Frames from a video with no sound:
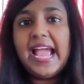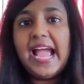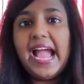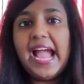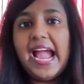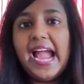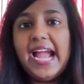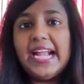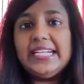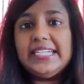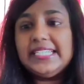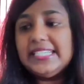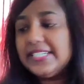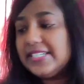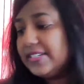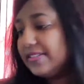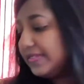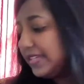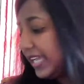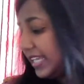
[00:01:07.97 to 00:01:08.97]
And
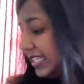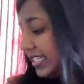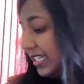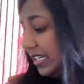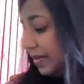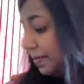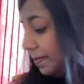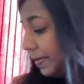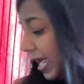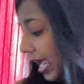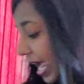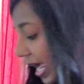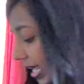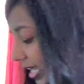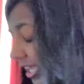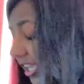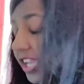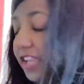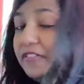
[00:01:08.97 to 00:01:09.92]
getting back,